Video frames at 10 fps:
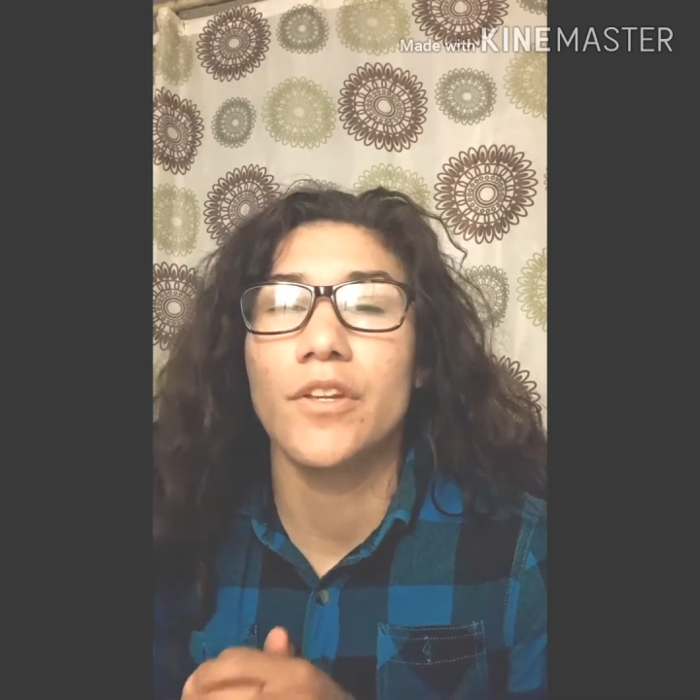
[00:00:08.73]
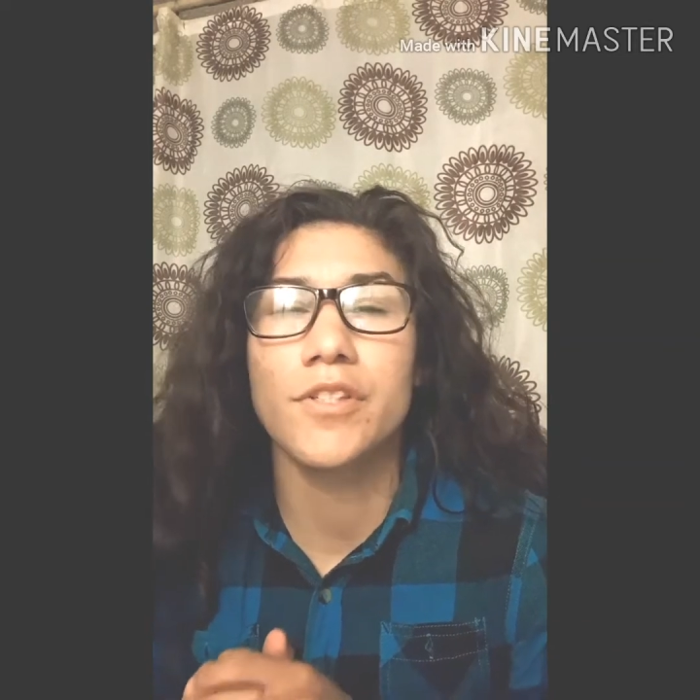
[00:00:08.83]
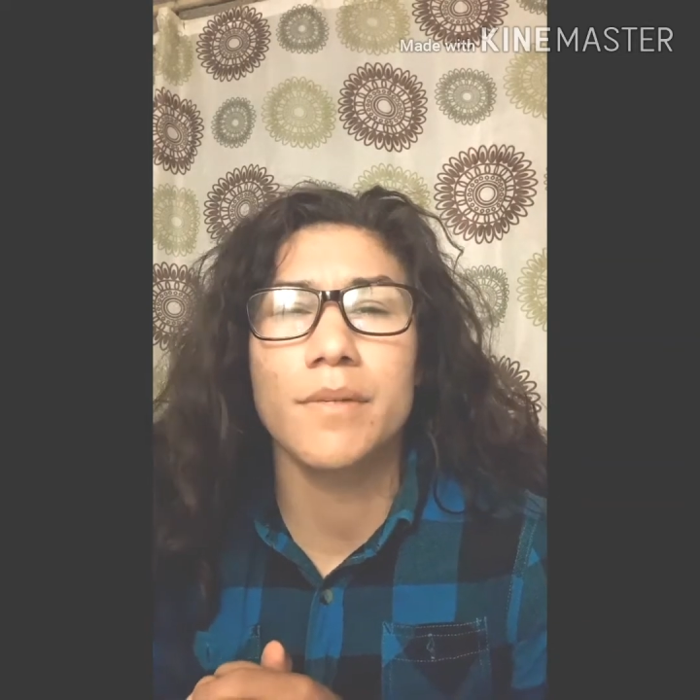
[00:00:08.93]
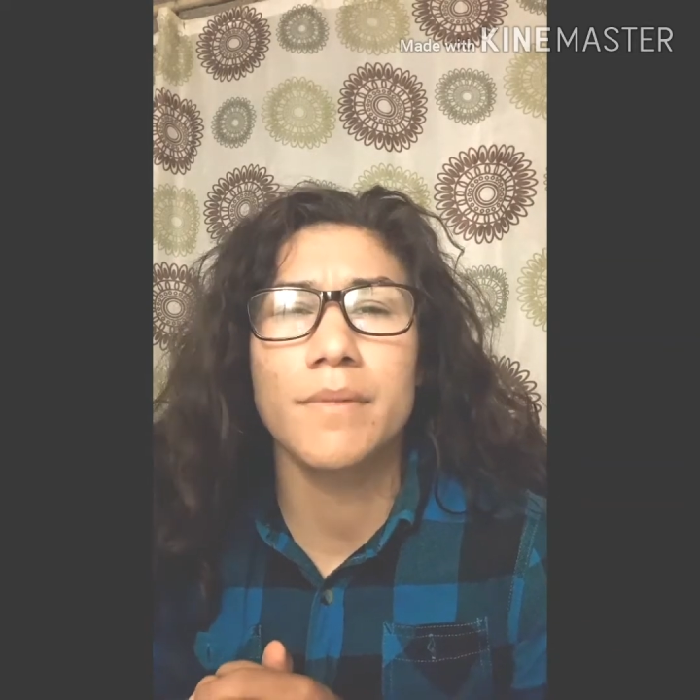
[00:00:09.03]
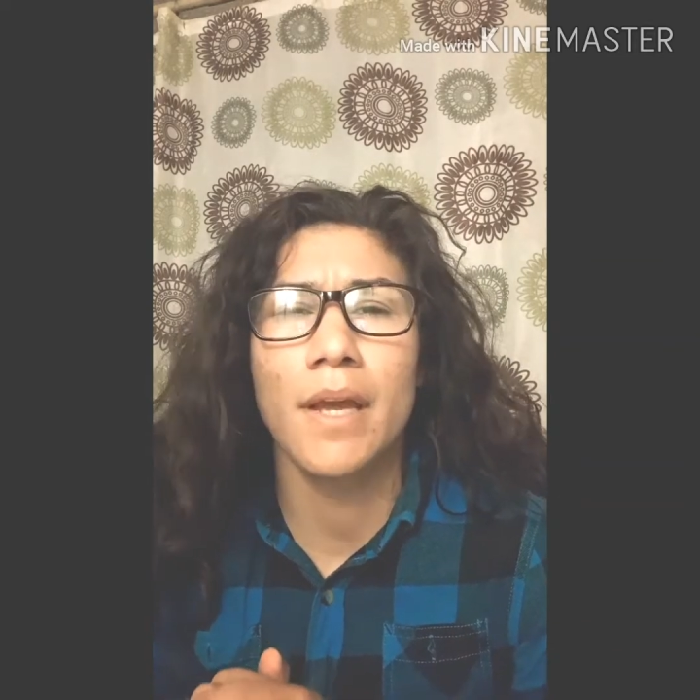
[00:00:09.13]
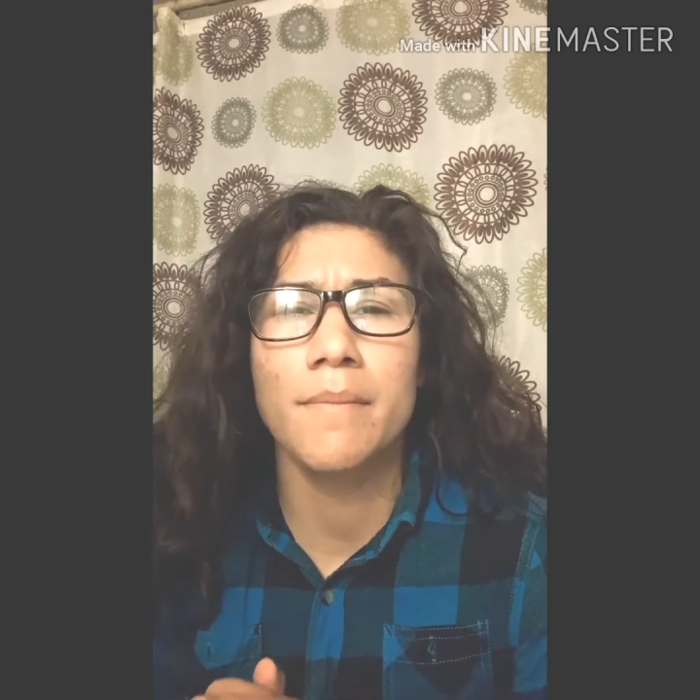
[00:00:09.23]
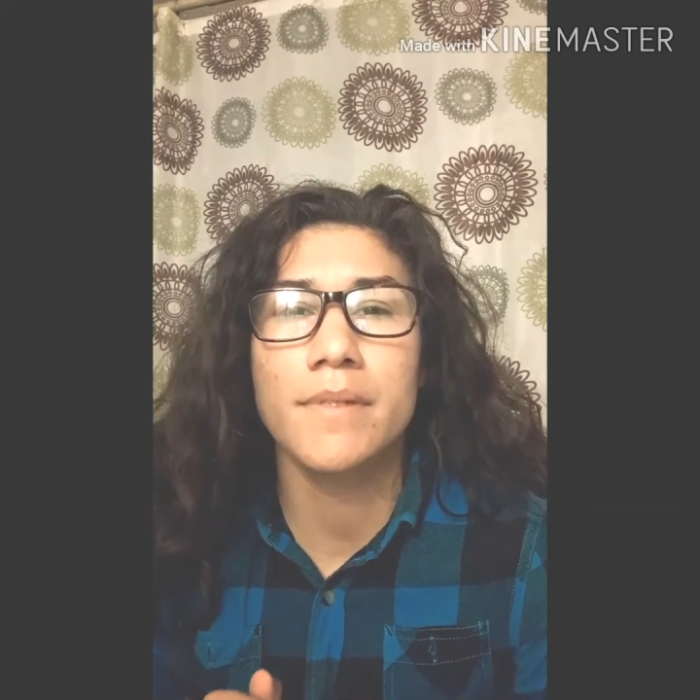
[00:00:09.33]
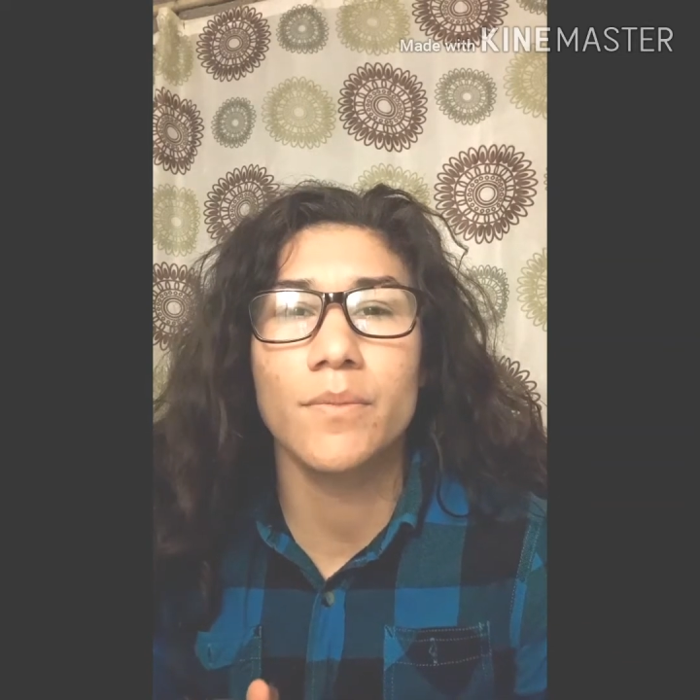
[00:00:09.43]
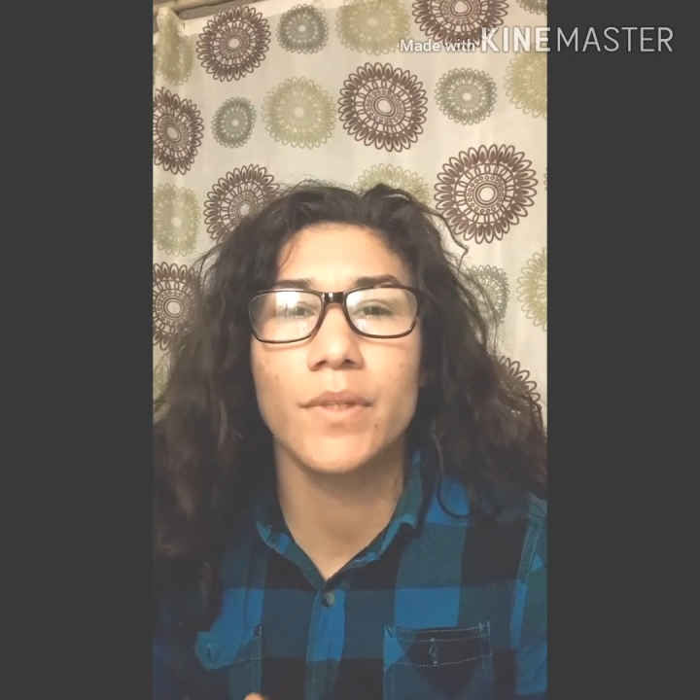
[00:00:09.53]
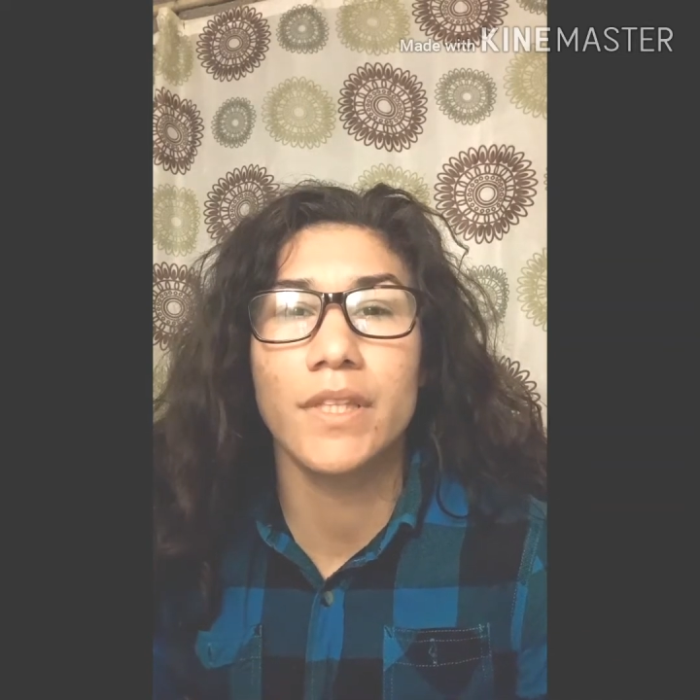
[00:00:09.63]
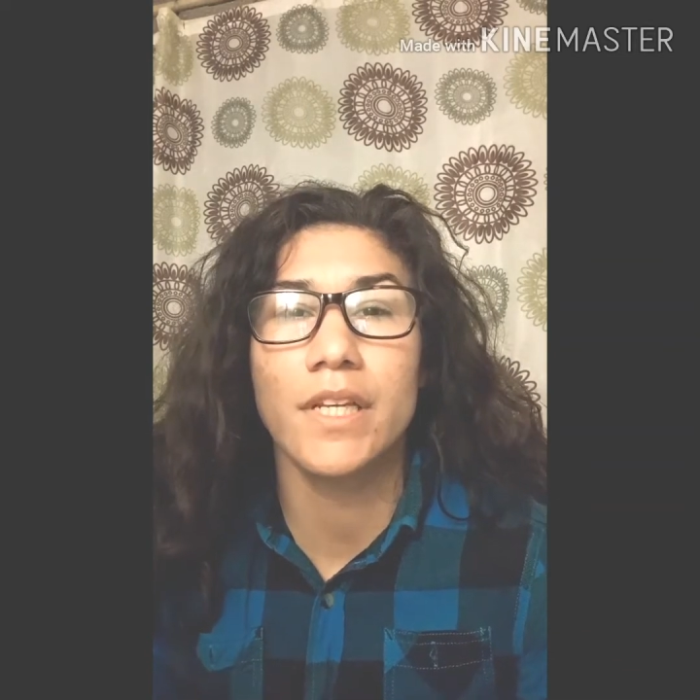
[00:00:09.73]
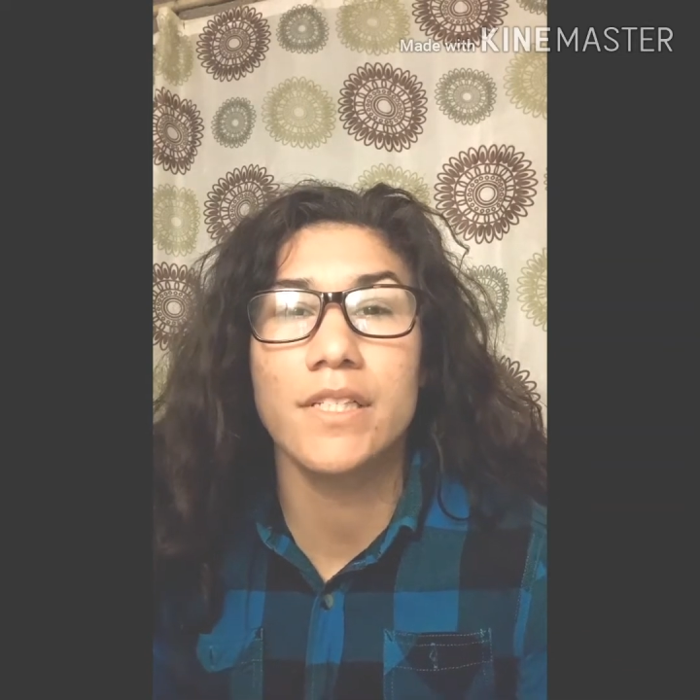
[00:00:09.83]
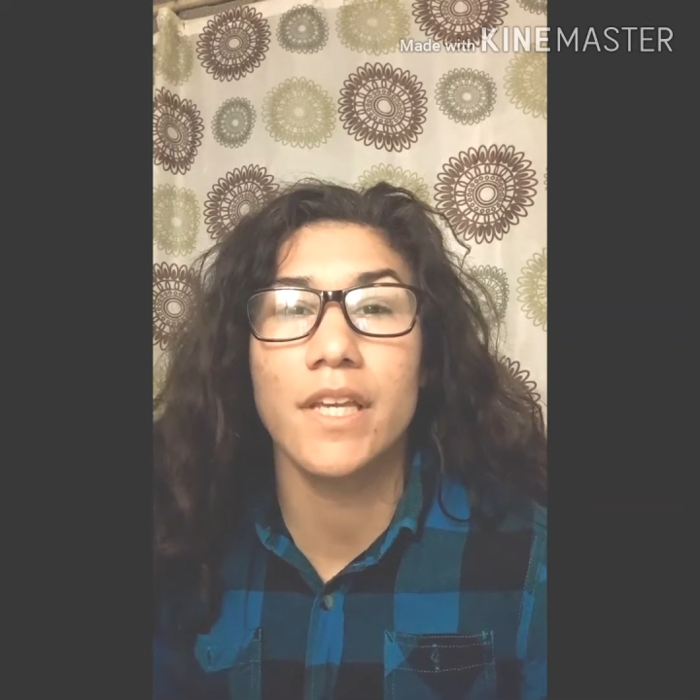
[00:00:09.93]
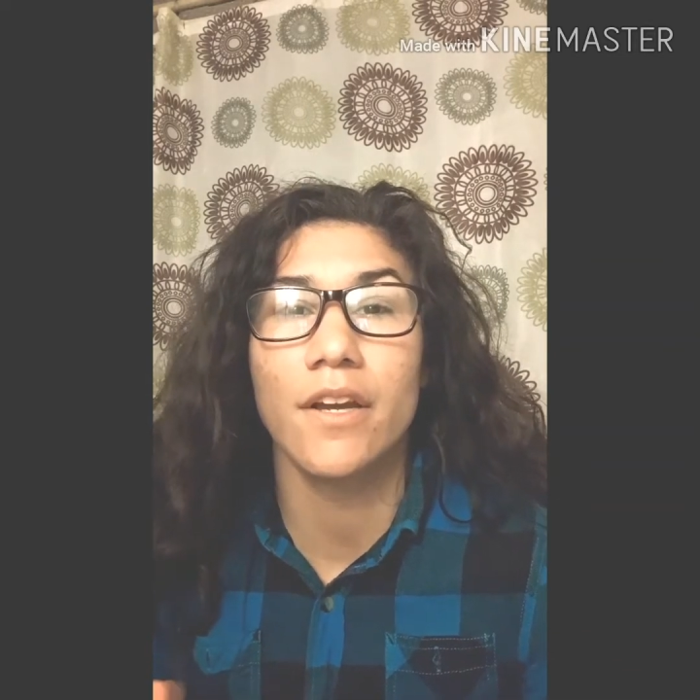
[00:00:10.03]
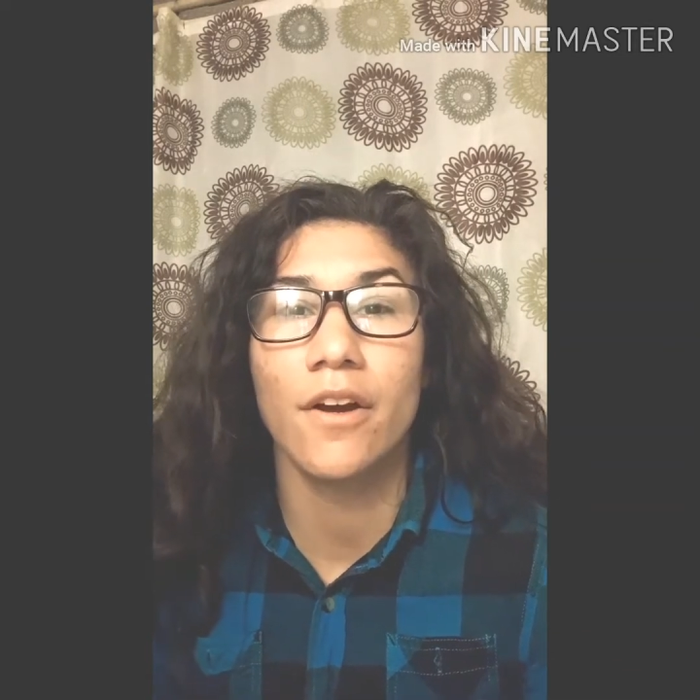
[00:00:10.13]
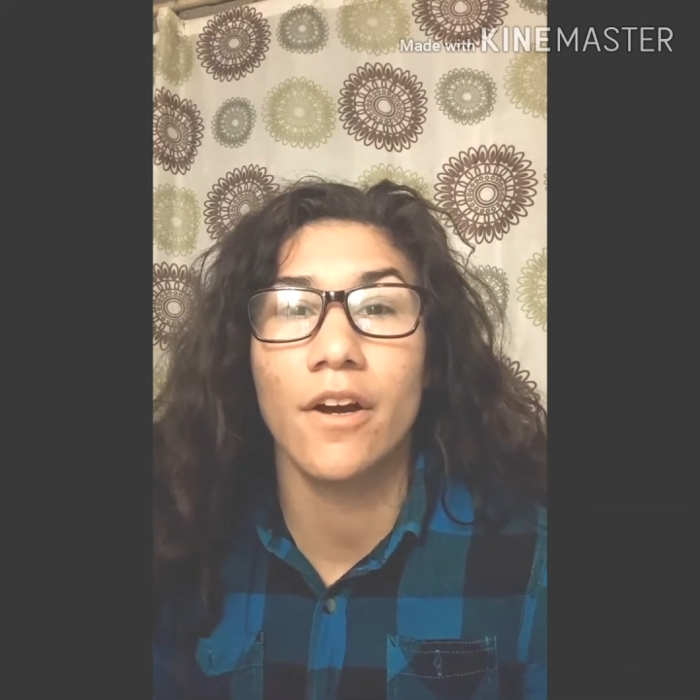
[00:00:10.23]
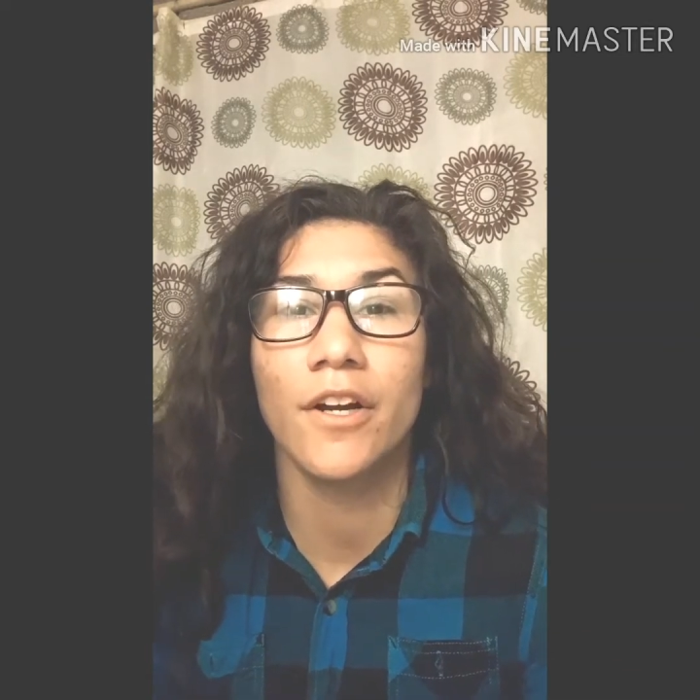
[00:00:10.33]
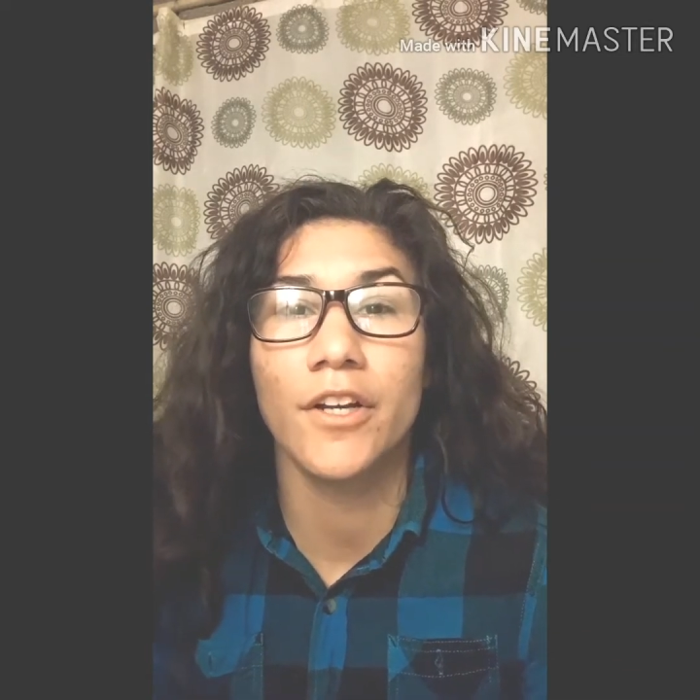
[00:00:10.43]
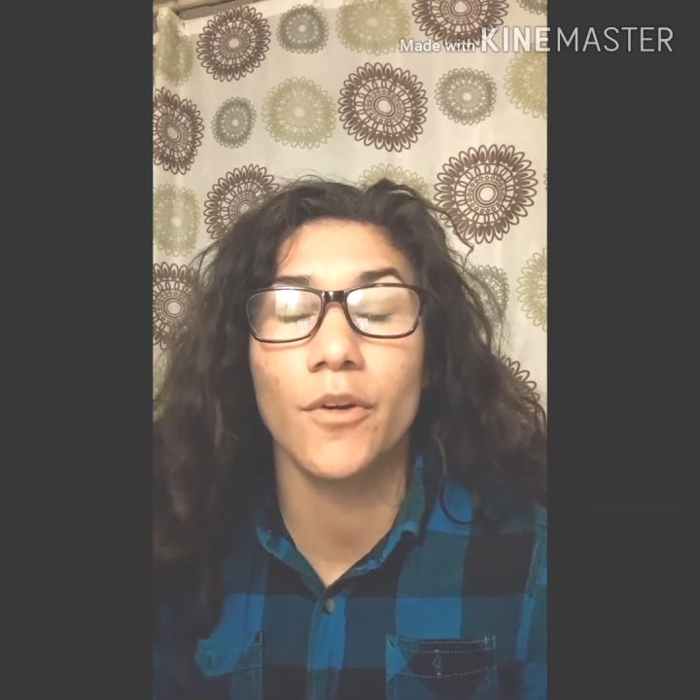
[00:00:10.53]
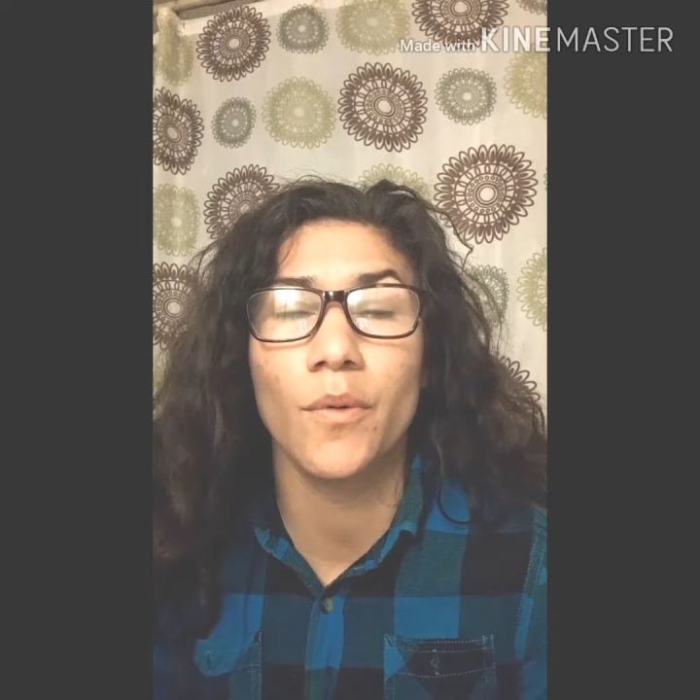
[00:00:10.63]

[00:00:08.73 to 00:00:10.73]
Sometimes when things get hard,